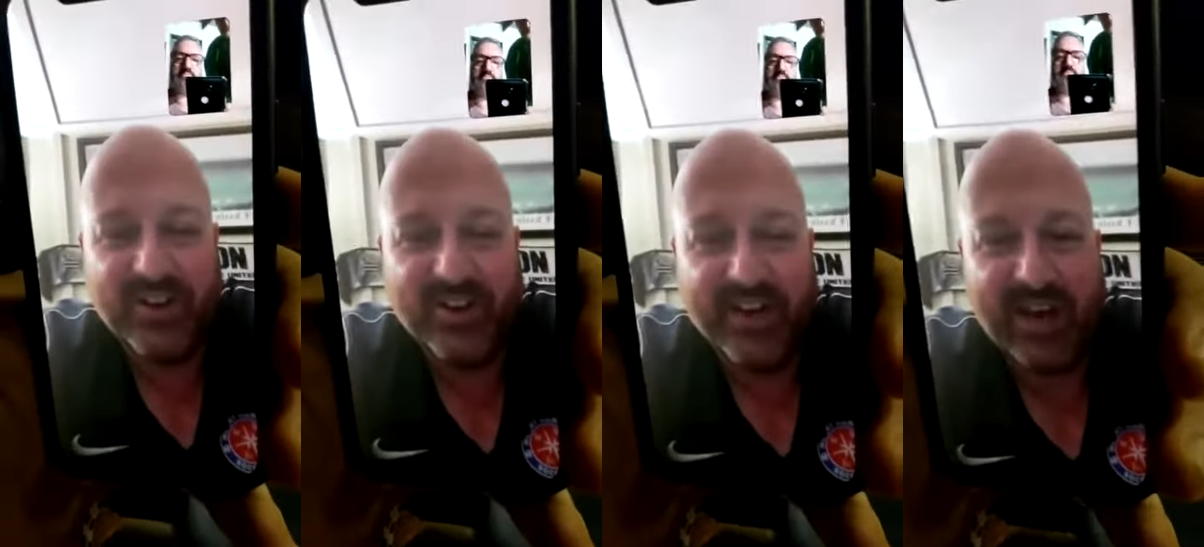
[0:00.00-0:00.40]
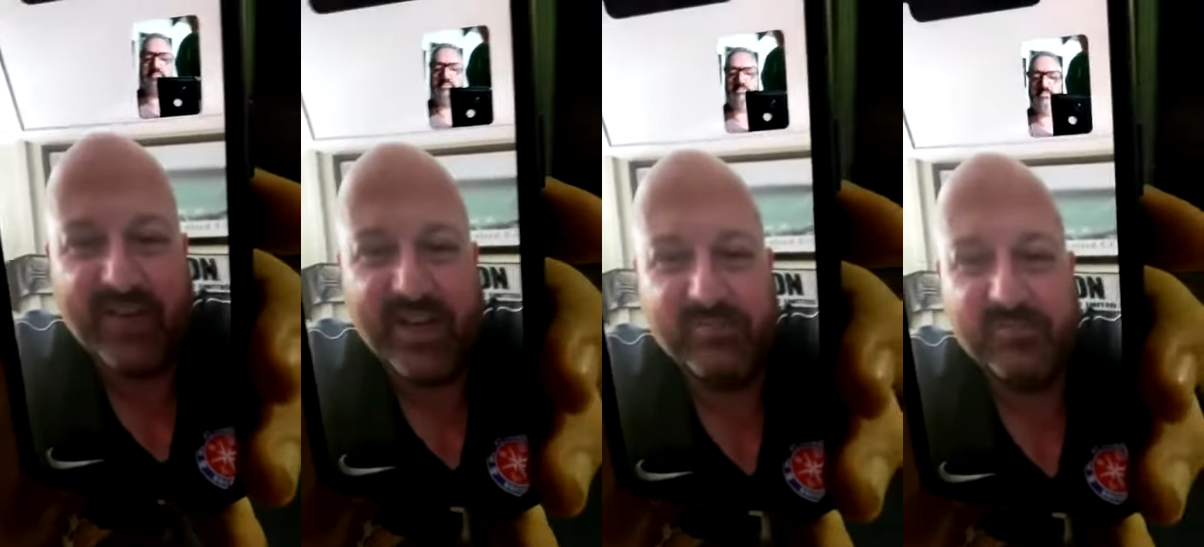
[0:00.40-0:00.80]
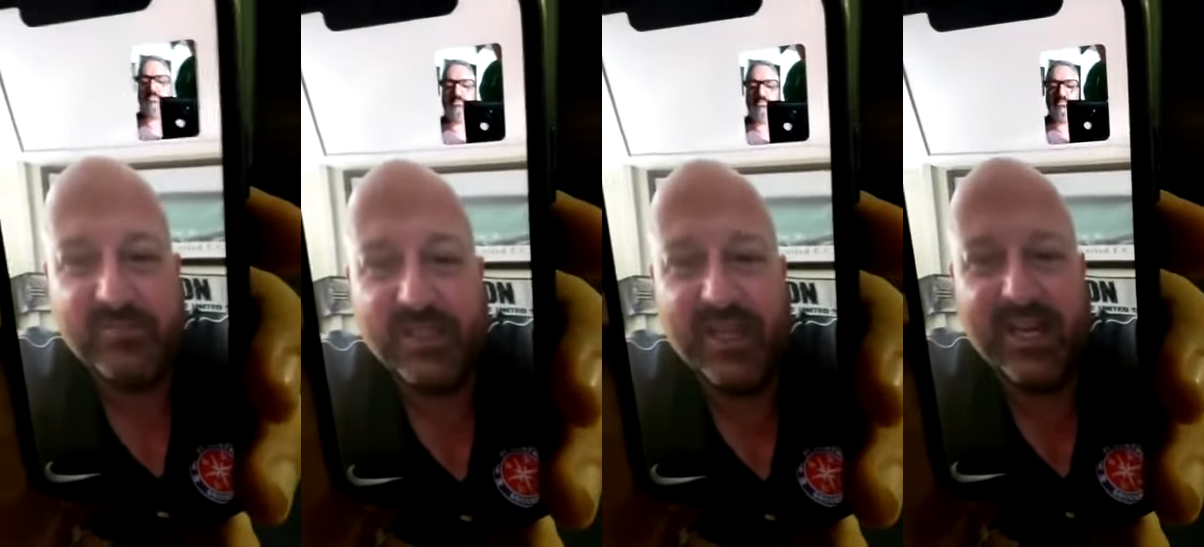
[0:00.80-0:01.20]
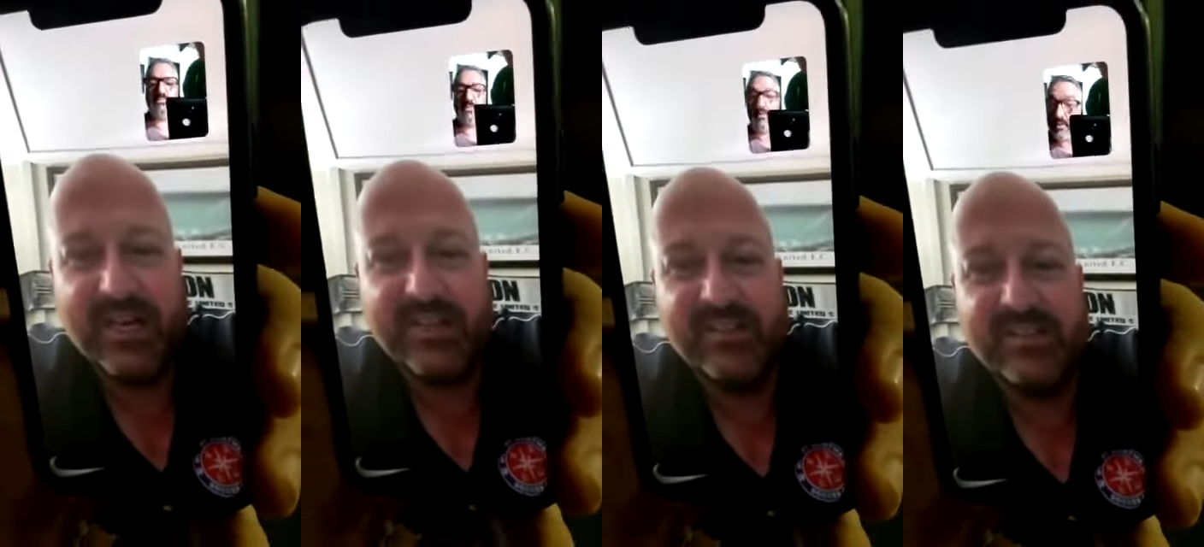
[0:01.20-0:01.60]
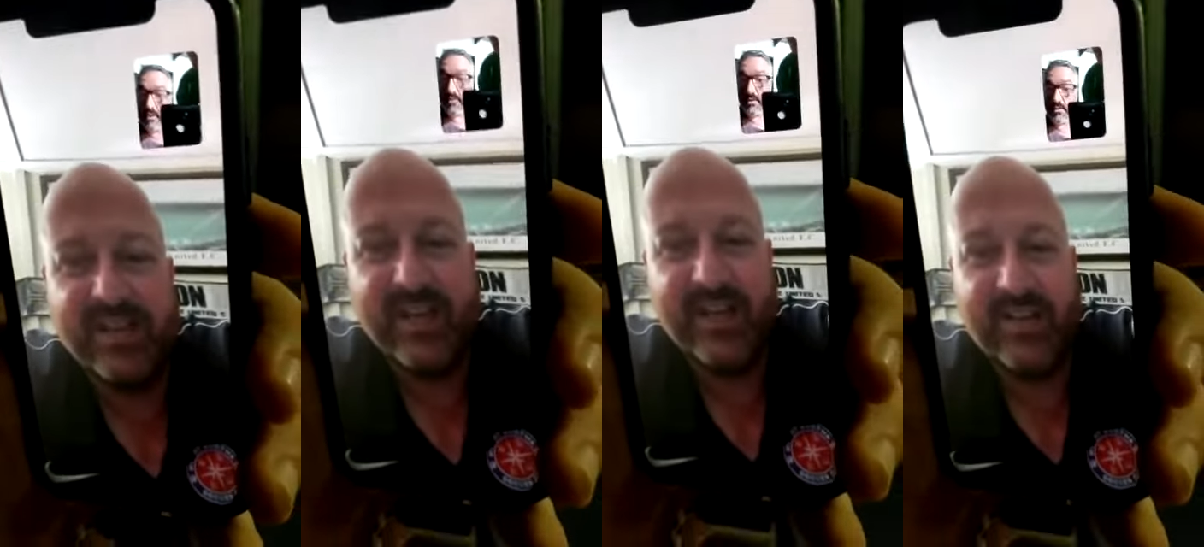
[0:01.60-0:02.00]
Ethan got a hat-trick,
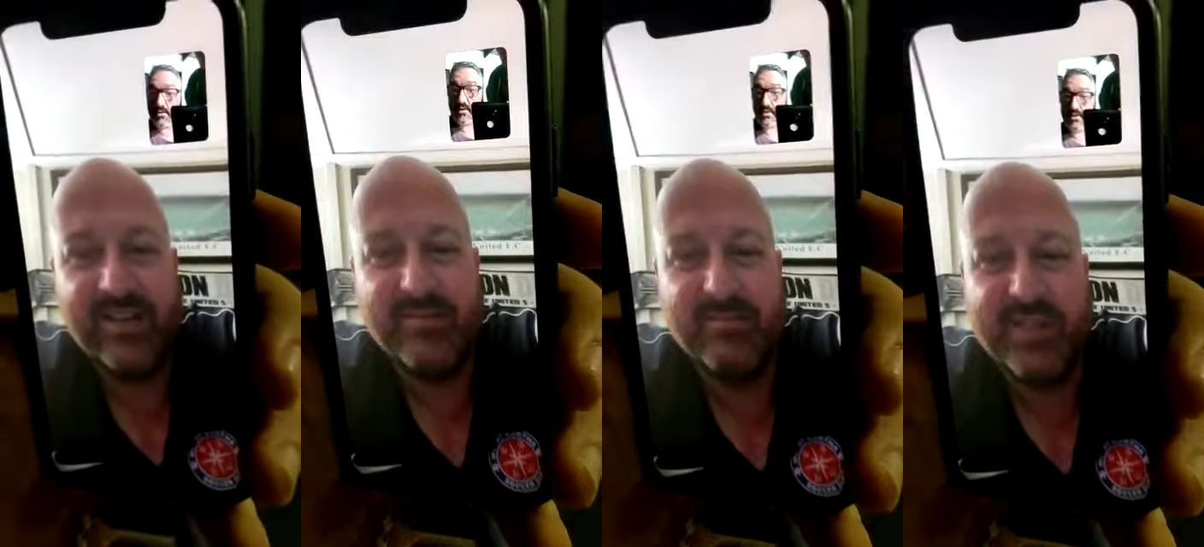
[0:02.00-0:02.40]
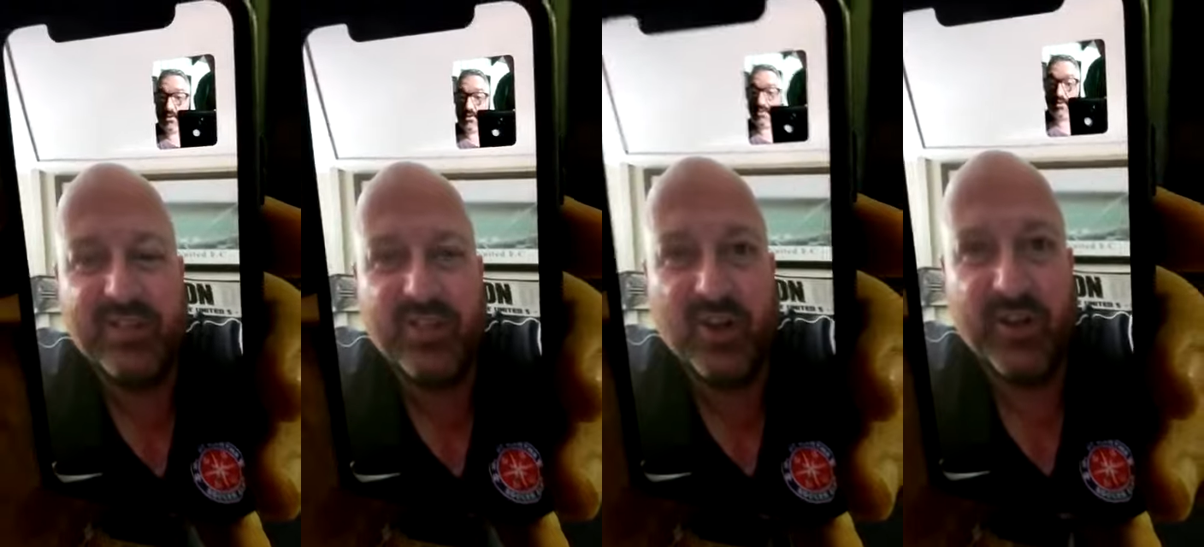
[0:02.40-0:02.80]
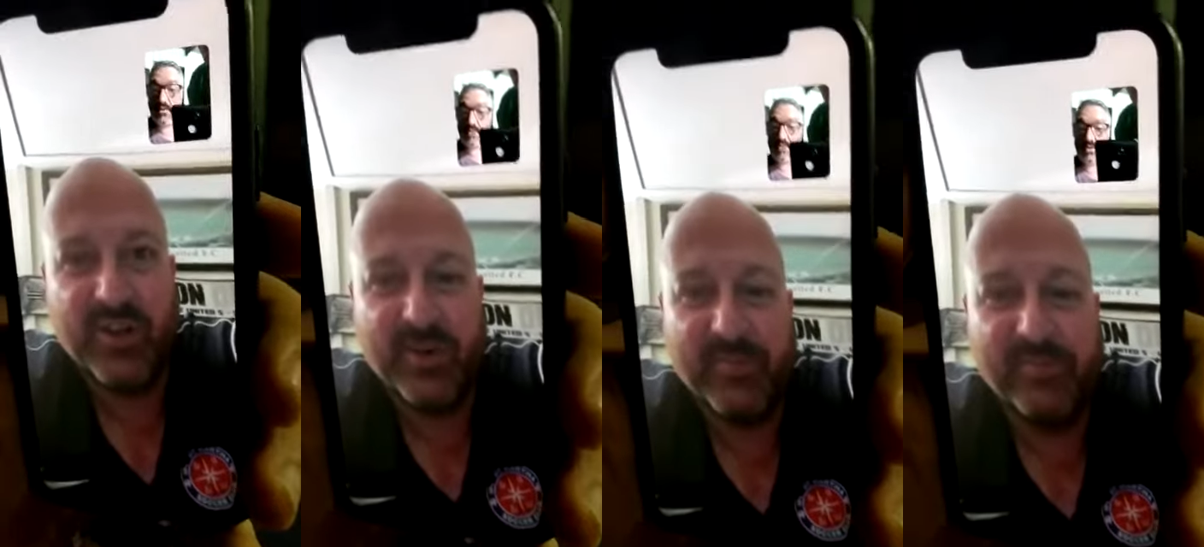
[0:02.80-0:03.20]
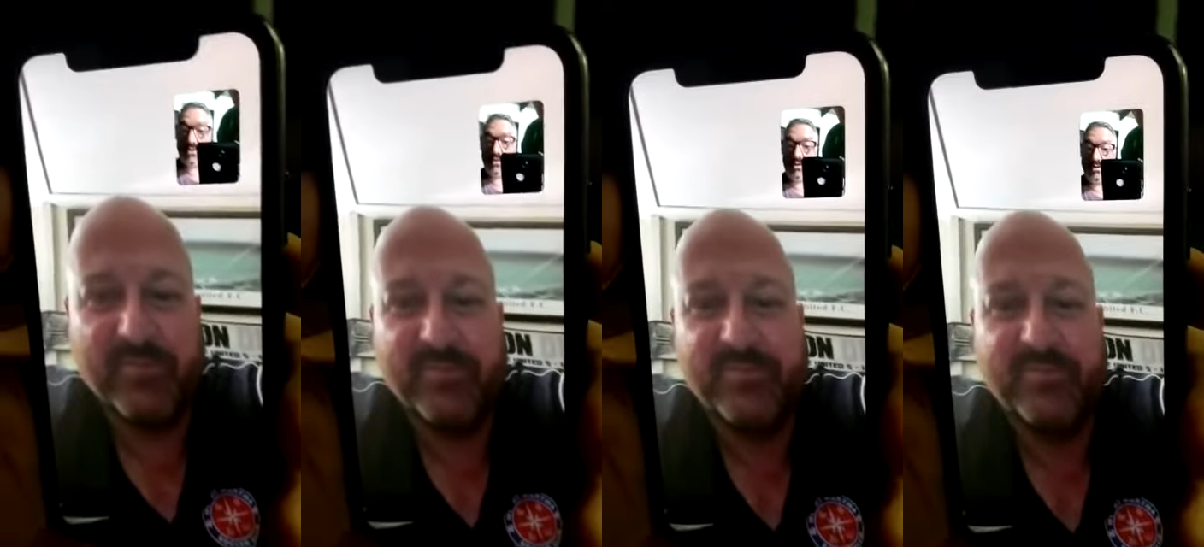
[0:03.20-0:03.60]
and Mitch got the other one.